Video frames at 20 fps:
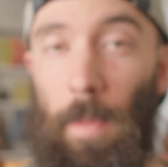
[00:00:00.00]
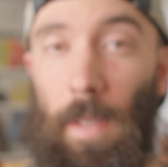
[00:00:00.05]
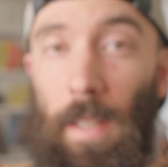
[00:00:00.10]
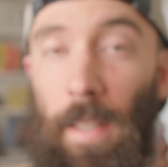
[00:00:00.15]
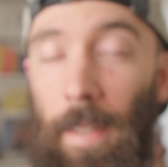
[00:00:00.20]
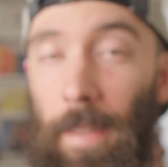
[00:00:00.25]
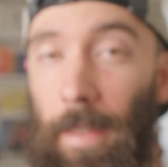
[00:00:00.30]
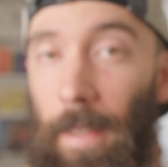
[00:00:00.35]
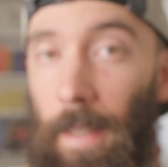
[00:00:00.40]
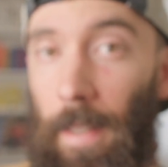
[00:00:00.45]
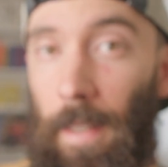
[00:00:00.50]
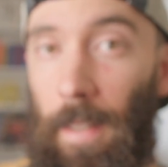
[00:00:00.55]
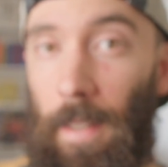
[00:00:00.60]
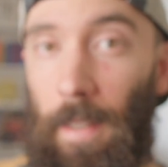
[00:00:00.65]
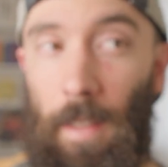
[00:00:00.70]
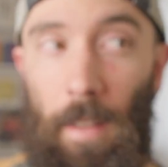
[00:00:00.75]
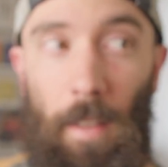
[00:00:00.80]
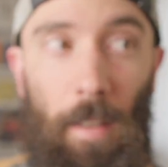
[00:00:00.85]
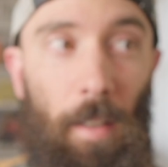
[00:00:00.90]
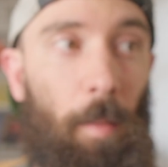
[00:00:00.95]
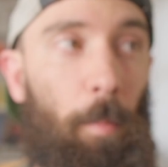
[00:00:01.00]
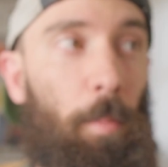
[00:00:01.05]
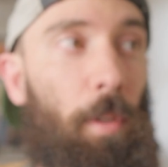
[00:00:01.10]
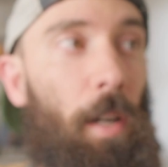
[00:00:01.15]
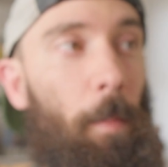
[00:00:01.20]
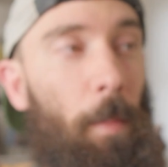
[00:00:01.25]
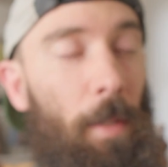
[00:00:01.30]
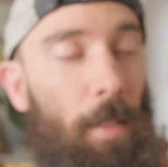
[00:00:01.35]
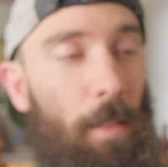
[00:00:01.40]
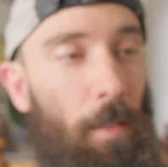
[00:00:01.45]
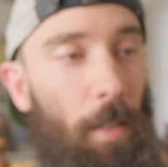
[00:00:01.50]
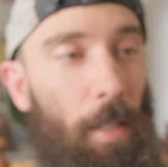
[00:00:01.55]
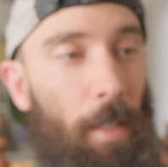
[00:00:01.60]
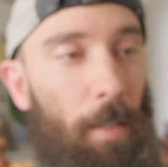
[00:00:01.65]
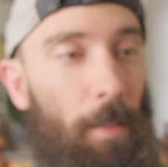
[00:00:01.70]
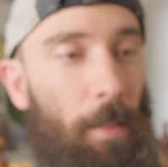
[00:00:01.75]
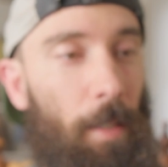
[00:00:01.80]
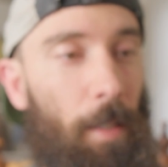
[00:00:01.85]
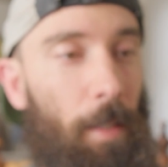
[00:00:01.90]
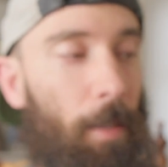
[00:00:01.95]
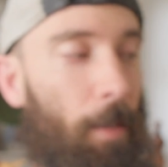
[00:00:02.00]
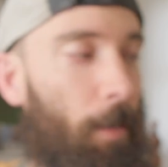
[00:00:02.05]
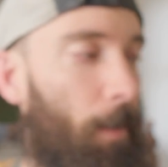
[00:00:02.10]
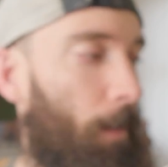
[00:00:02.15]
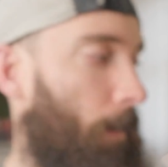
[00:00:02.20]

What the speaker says: in than the PRIMUS LITE knit,